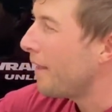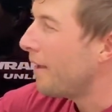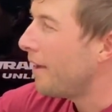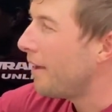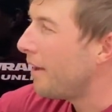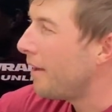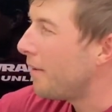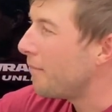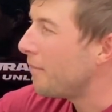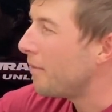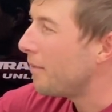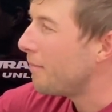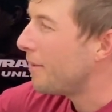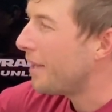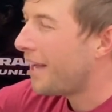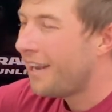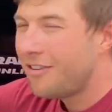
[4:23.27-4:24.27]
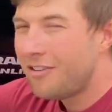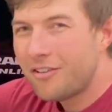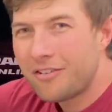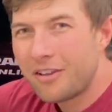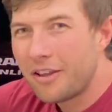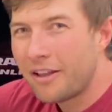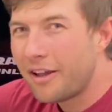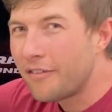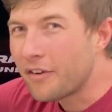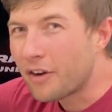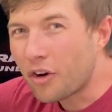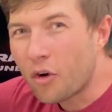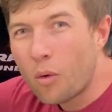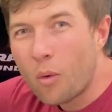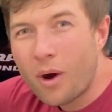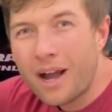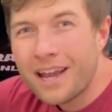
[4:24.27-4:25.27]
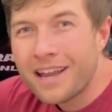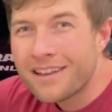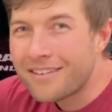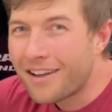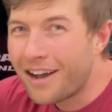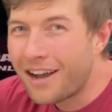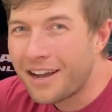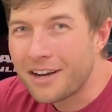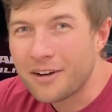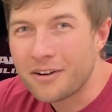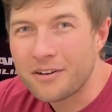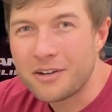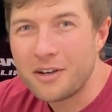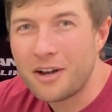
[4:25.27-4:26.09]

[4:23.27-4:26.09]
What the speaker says: But I just love a quiet tire.